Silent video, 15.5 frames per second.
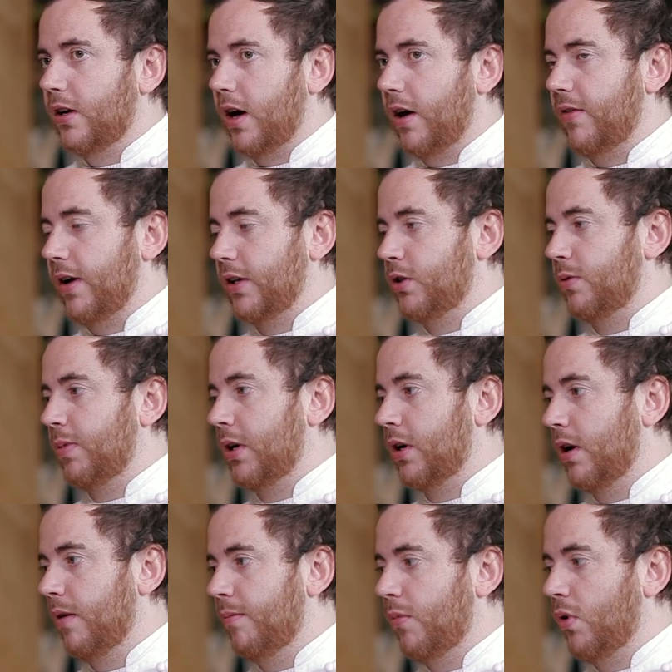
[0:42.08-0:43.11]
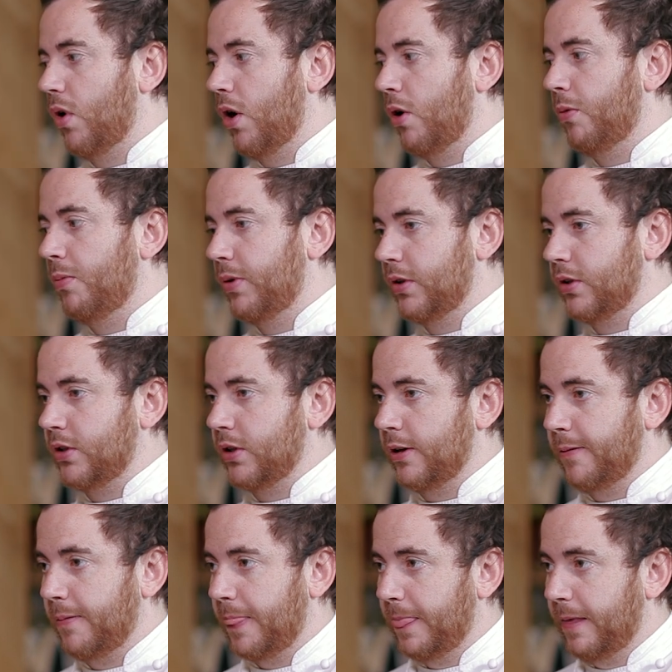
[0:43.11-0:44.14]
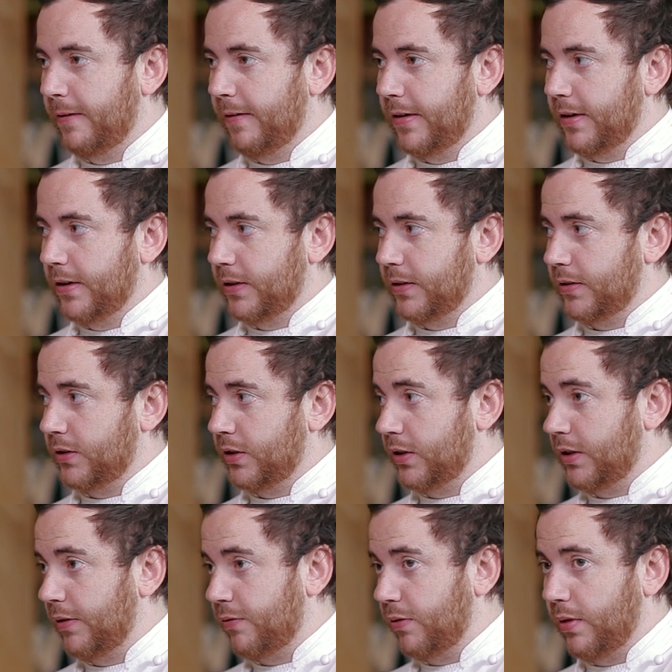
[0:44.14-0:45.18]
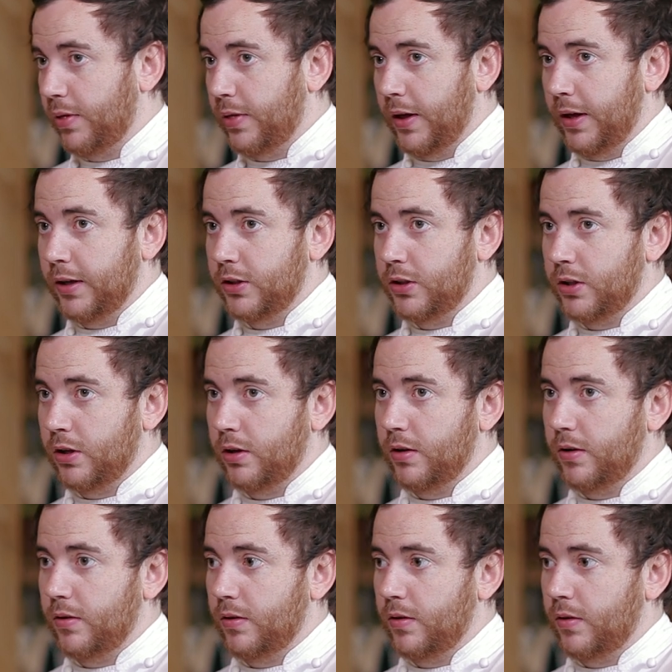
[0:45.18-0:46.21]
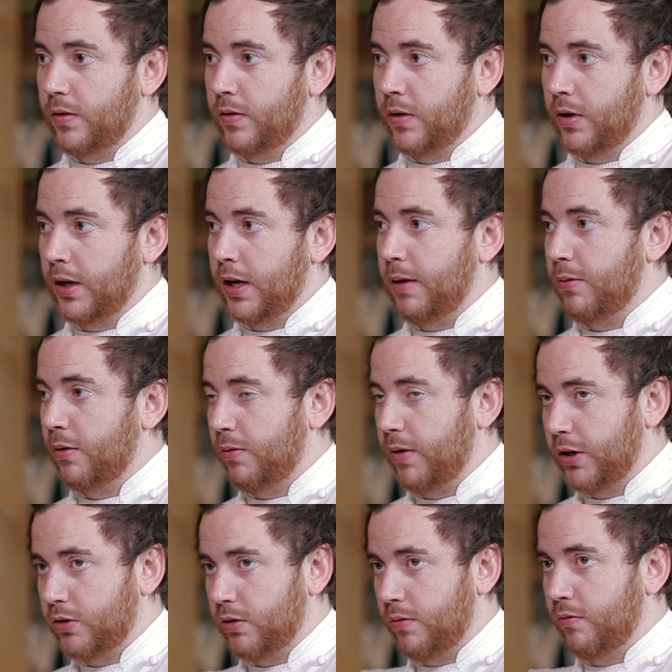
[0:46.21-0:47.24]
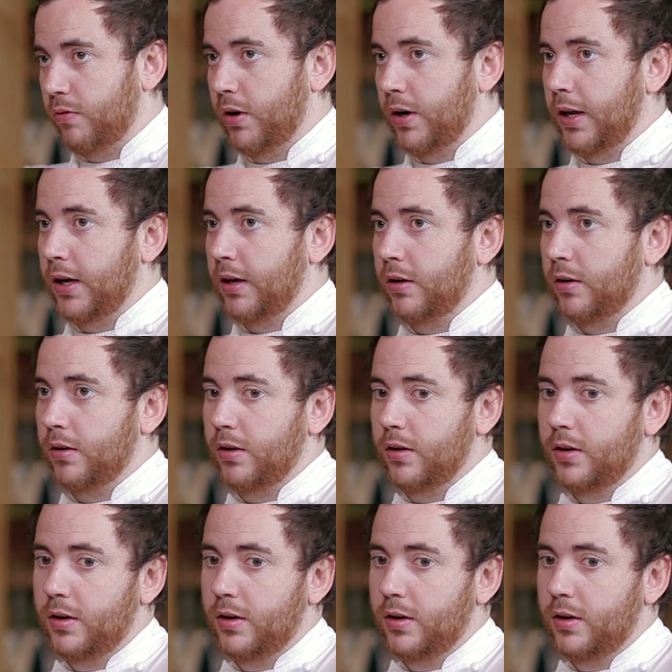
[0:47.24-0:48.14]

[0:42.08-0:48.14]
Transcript: I've had to become more open to different things that keep the restaurant running and